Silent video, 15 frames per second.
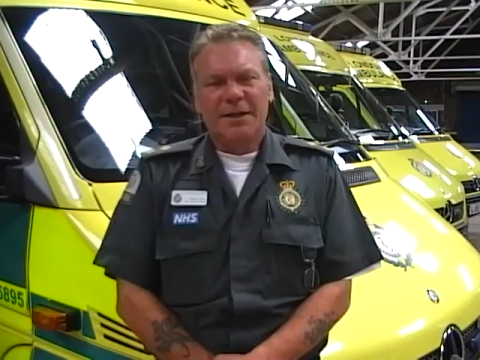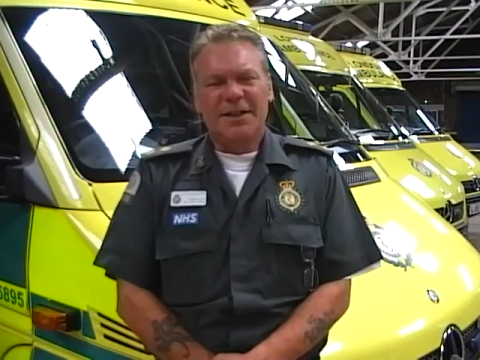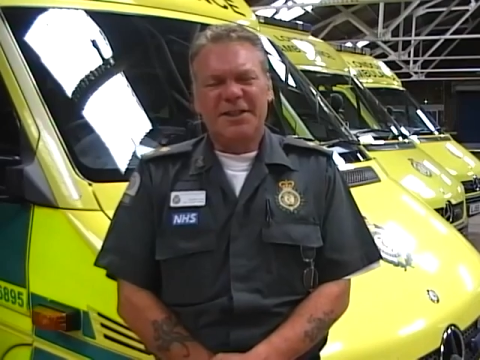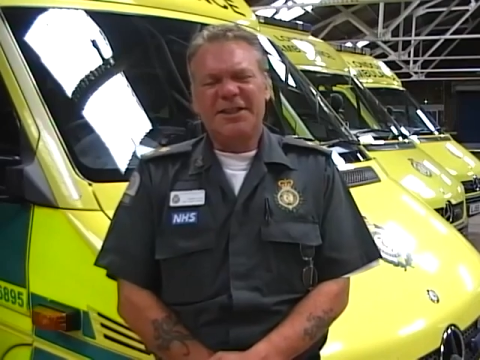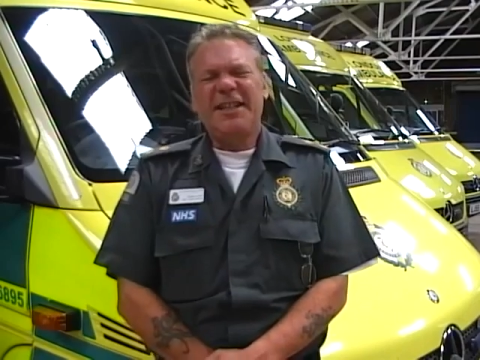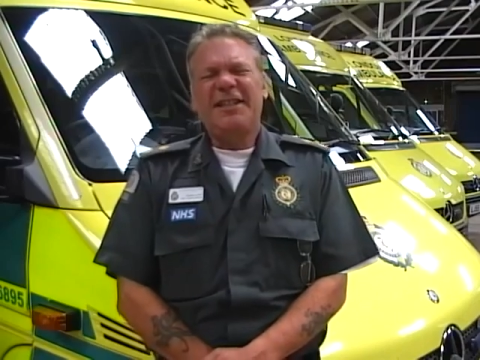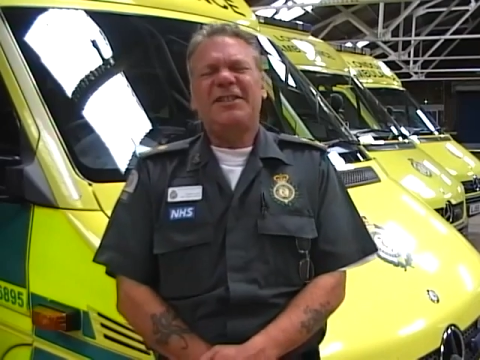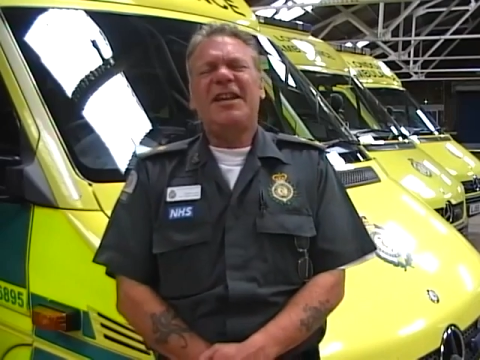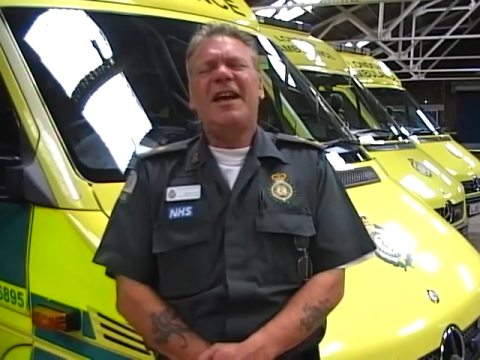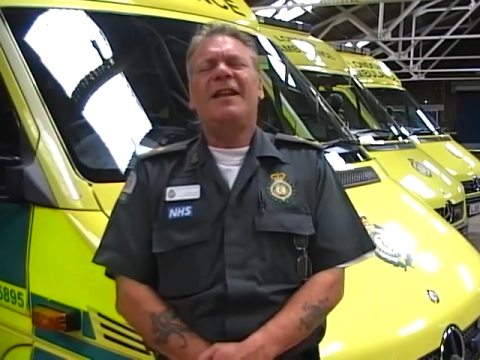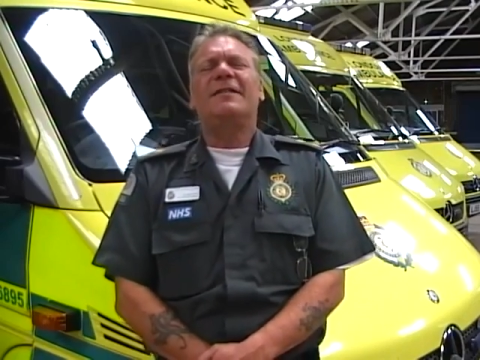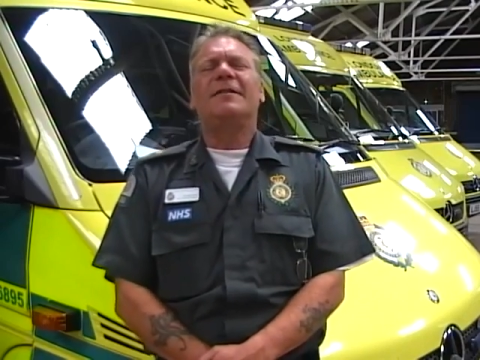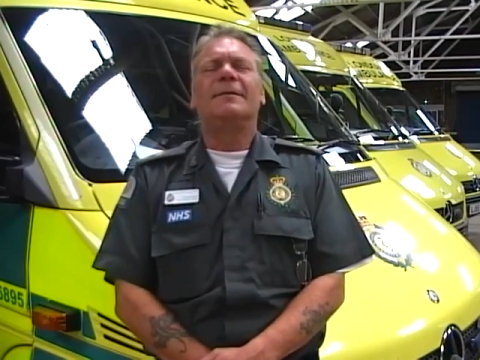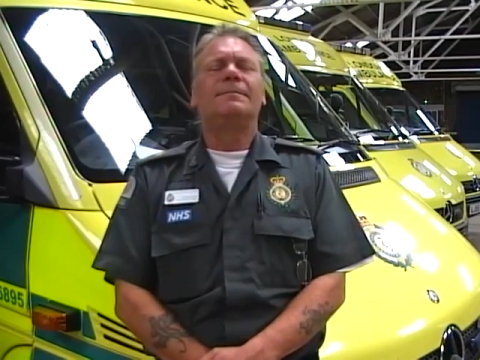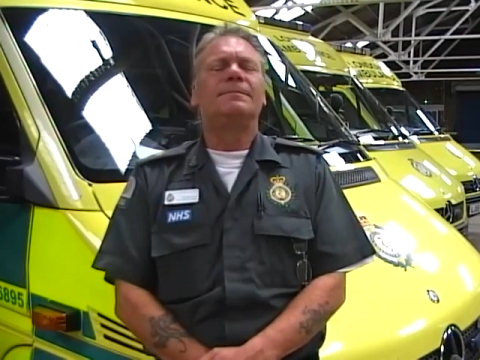You see,
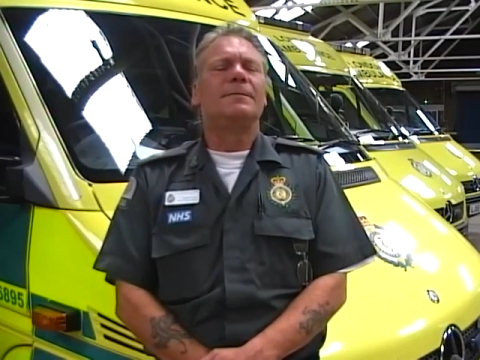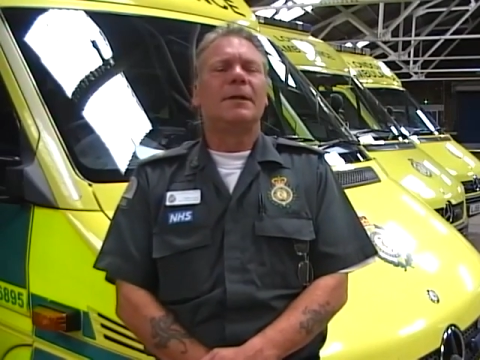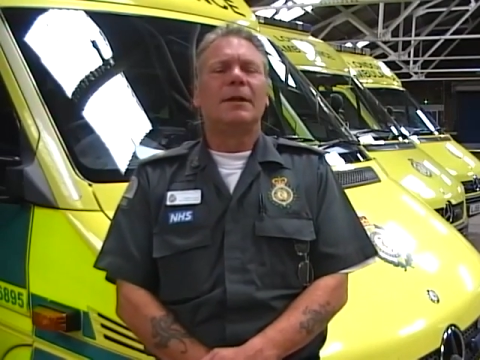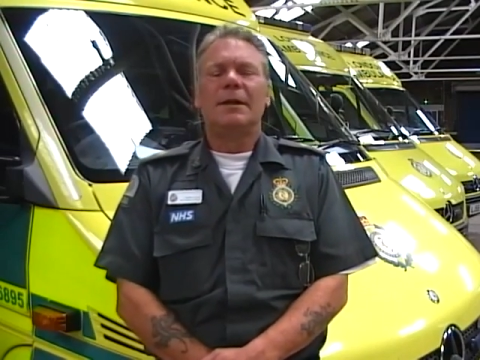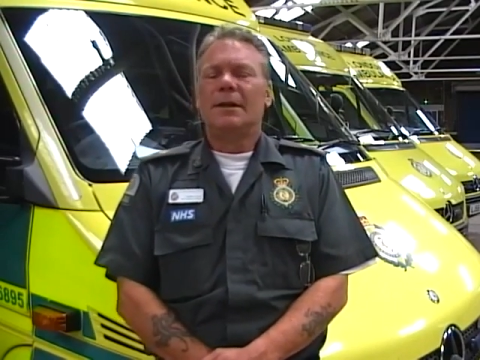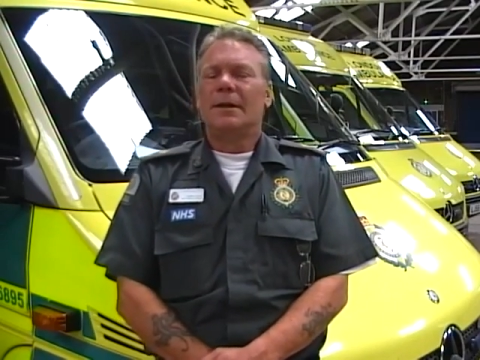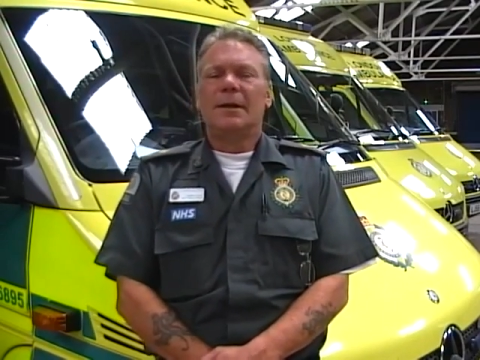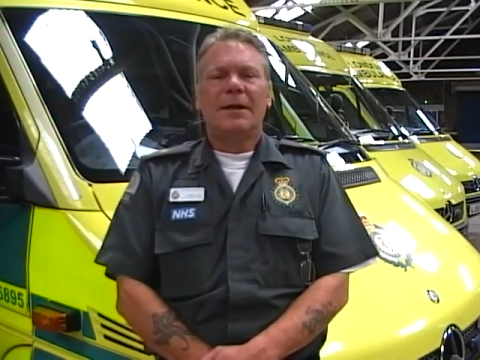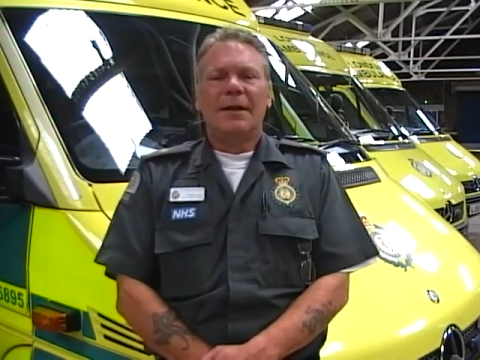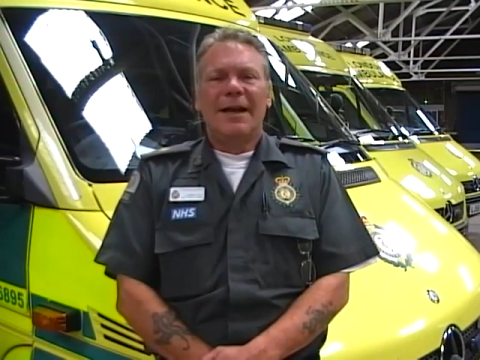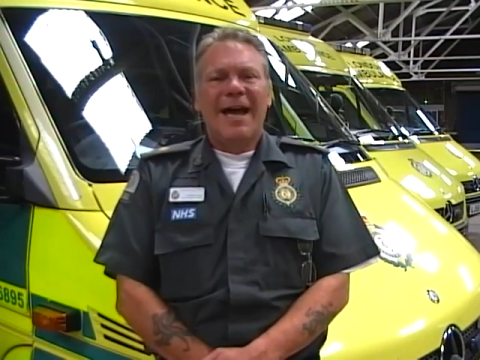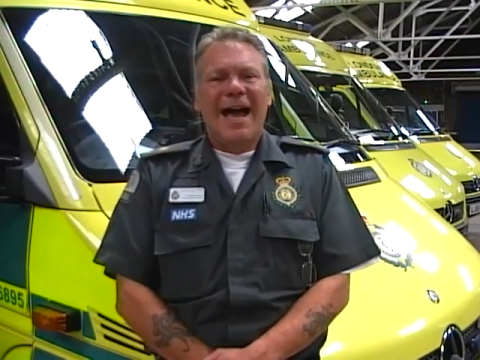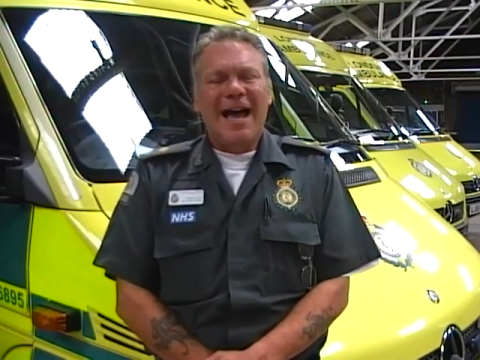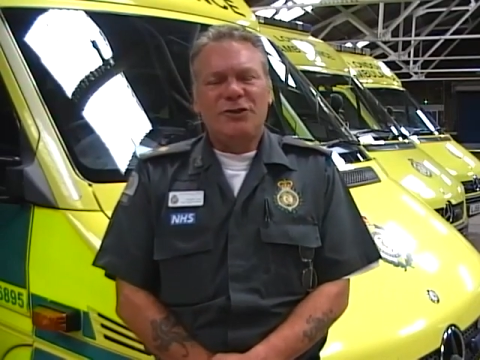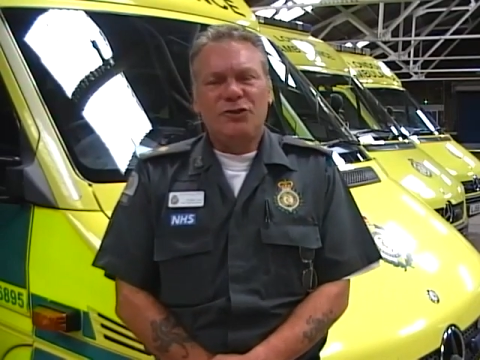son,
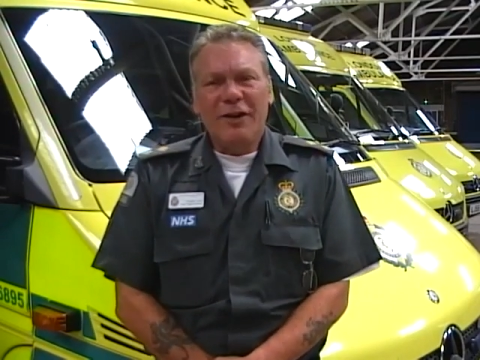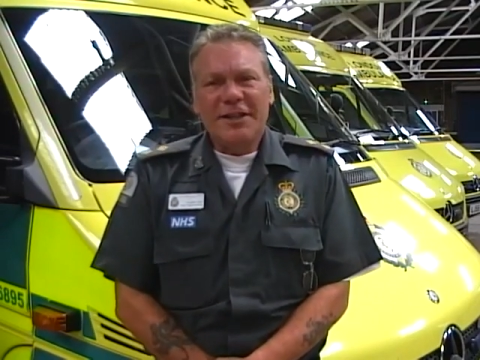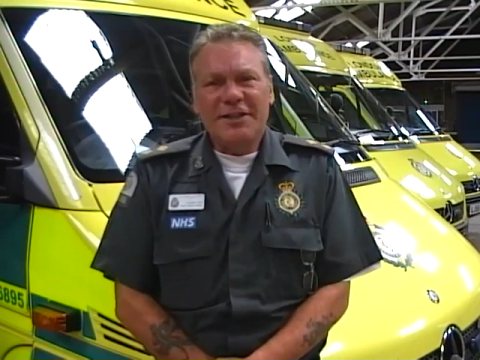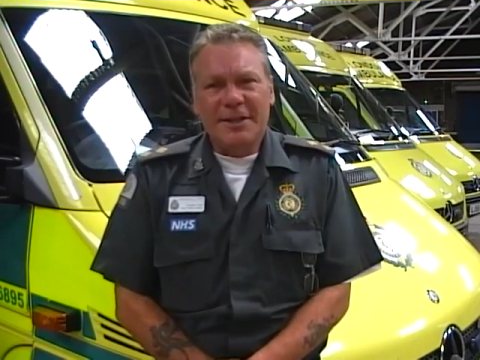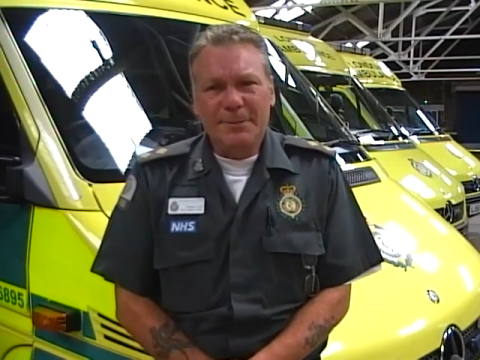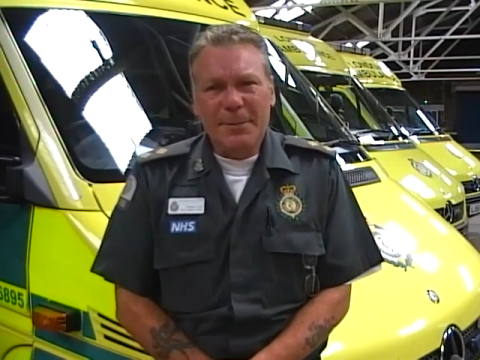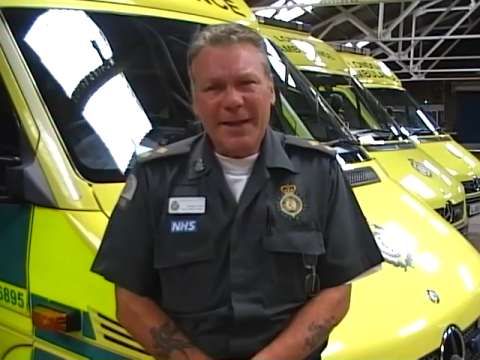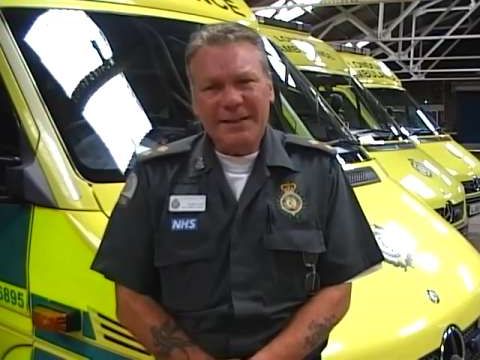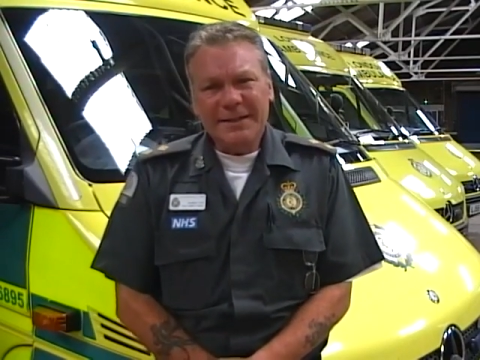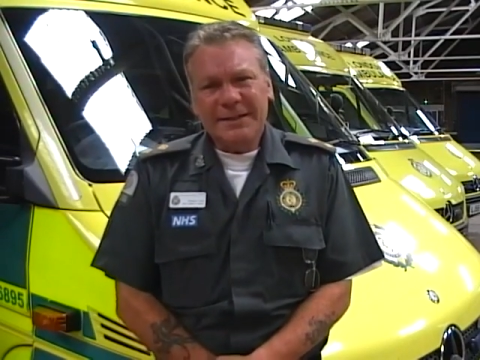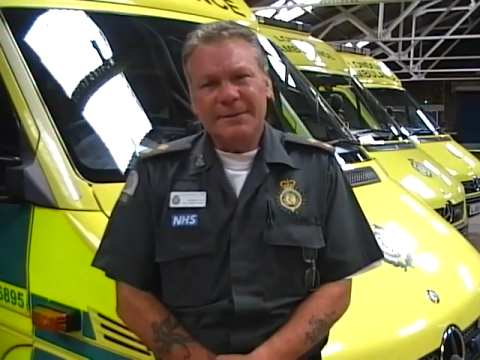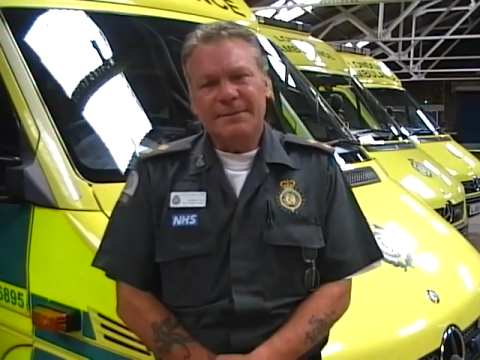I drinks a bit.